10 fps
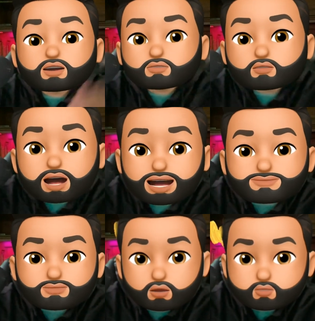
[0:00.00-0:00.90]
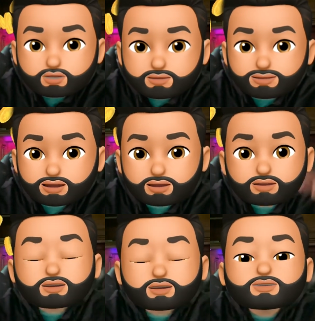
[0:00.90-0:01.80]
You have gold up here.
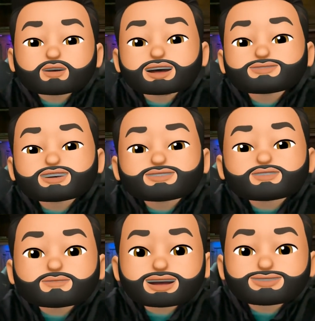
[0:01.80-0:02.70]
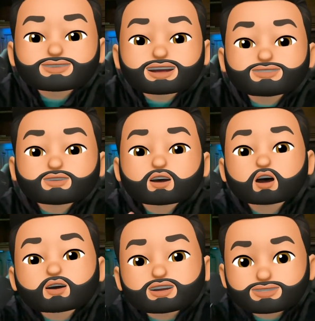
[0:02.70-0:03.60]
You have information that your
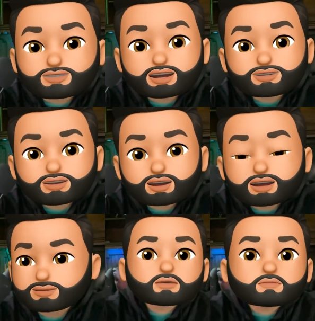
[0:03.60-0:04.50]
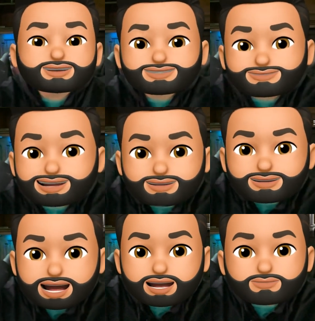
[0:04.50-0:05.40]
audience needs to hear, but it stays
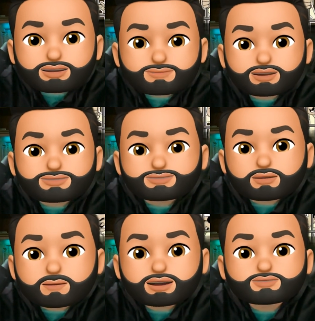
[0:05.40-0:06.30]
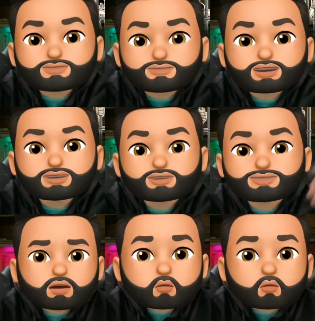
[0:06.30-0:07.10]
locked up here for a bunch of reasons.